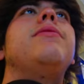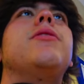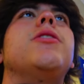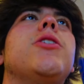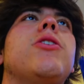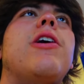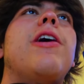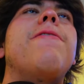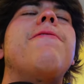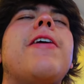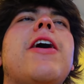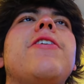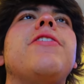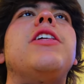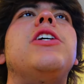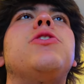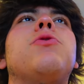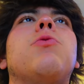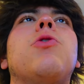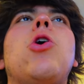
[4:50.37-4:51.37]
So I found
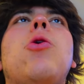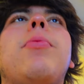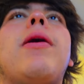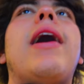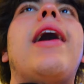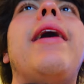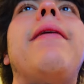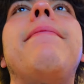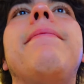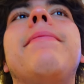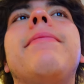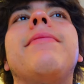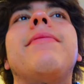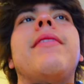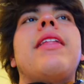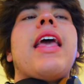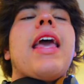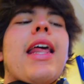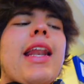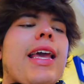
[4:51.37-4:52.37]
this robot
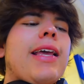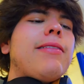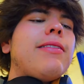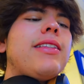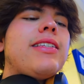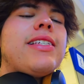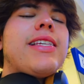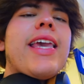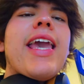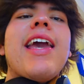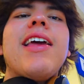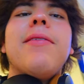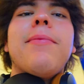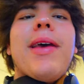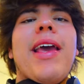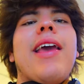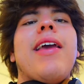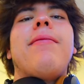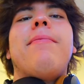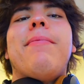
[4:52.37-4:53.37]
and I scanned
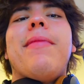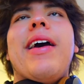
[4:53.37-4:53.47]
my